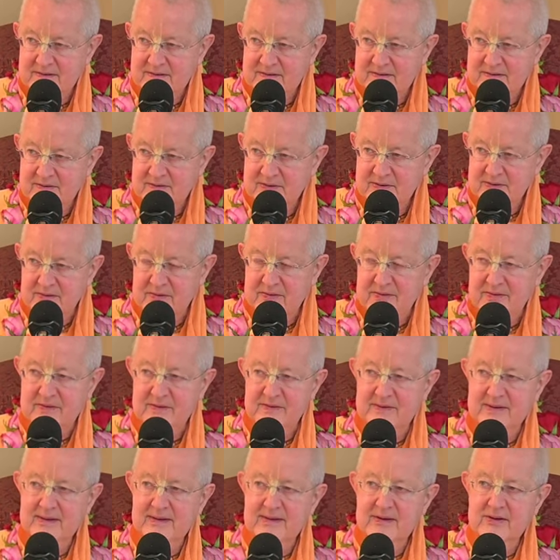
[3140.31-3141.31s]
You know, the
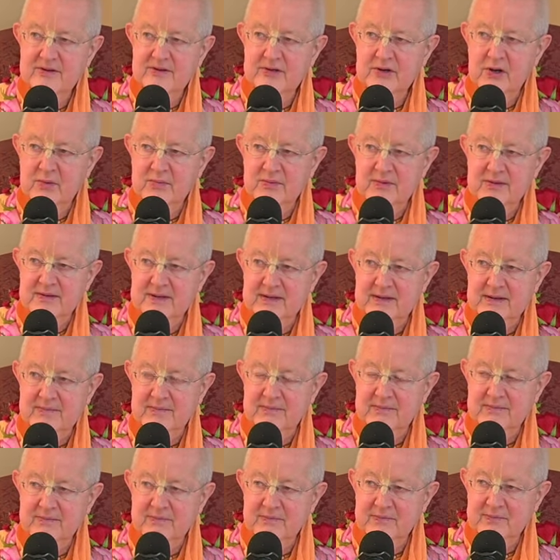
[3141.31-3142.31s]
Chaupati
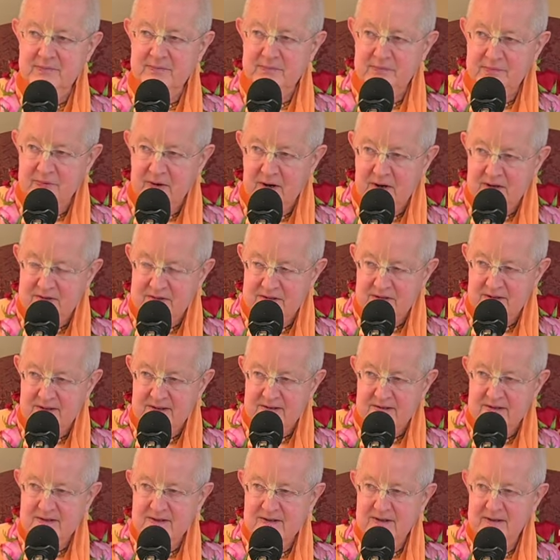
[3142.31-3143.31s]
project
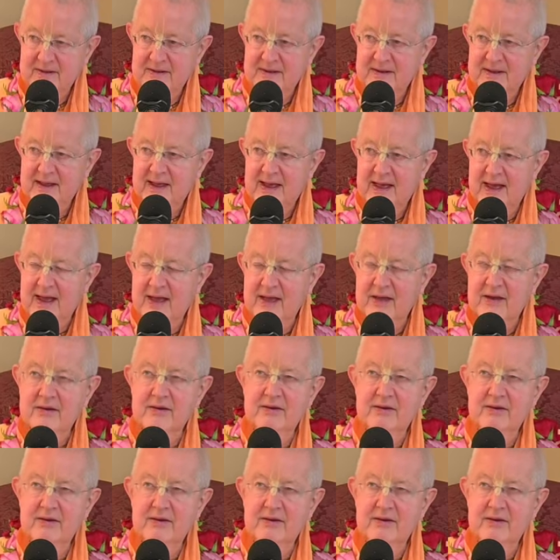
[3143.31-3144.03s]
and